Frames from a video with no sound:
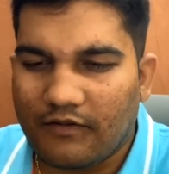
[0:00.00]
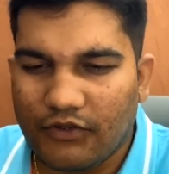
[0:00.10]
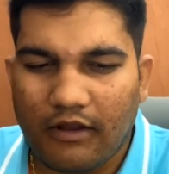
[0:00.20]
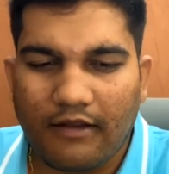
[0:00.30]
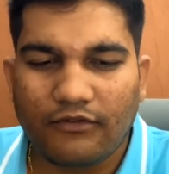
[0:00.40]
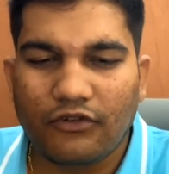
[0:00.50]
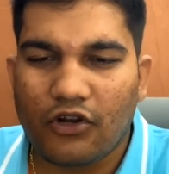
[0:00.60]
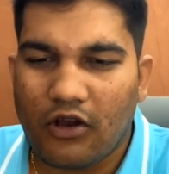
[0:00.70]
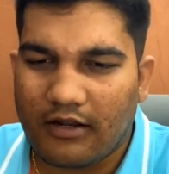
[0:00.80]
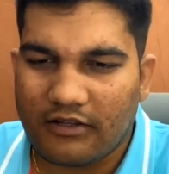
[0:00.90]
You have good
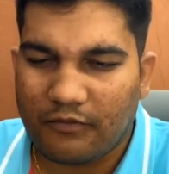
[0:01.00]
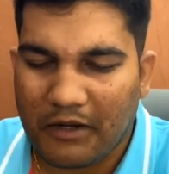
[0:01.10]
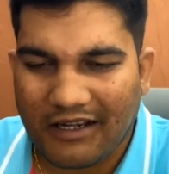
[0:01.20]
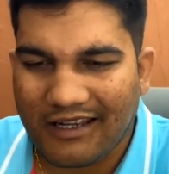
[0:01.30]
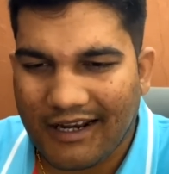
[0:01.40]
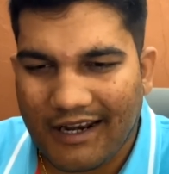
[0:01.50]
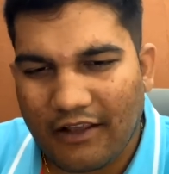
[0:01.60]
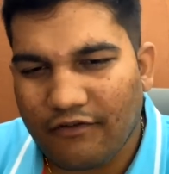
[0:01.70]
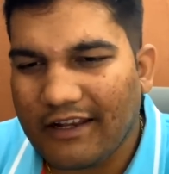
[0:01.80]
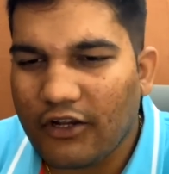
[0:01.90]
knowledge of practical
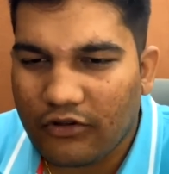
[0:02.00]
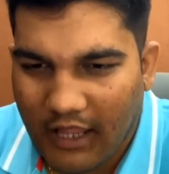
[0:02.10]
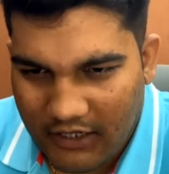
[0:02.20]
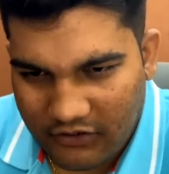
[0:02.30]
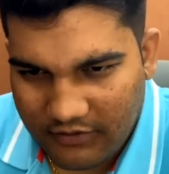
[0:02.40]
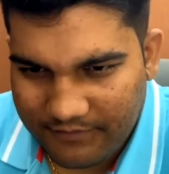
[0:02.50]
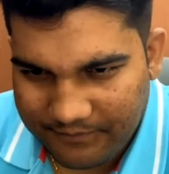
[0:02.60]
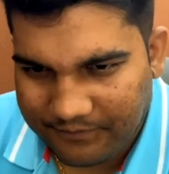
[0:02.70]
life. I know that.